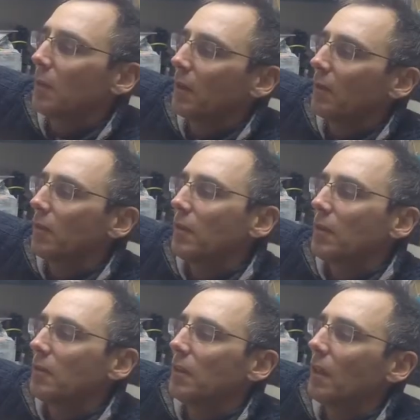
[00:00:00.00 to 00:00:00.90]
going to do
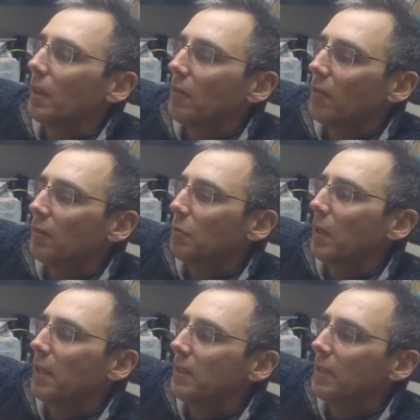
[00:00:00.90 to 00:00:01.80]
this
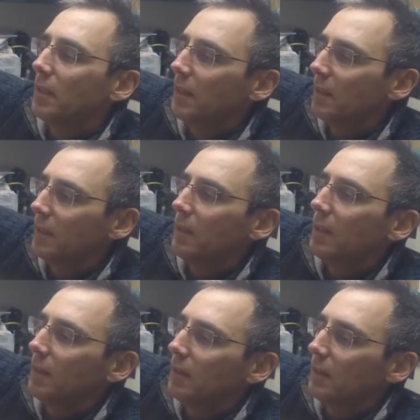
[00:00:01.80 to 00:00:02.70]
crossways.
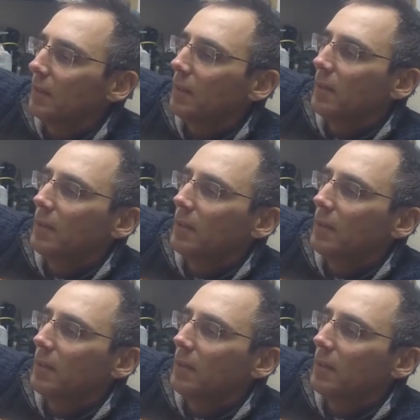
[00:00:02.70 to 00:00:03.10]
Just